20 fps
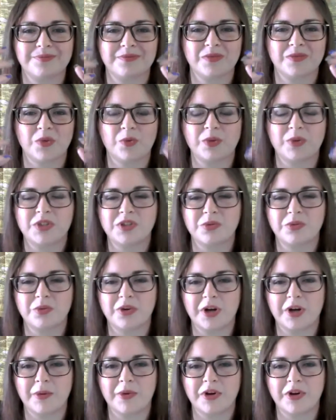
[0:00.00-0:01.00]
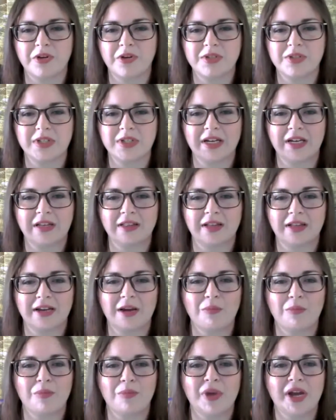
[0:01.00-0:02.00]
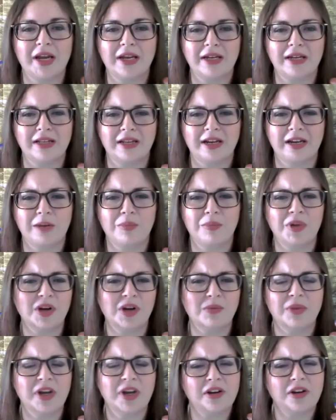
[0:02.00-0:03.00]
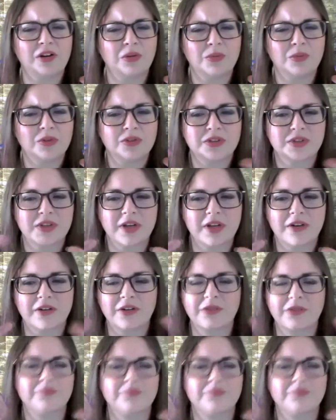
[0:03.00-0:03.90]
what's the word I want to use? Like a bite, like a bug bite almost, I don't know.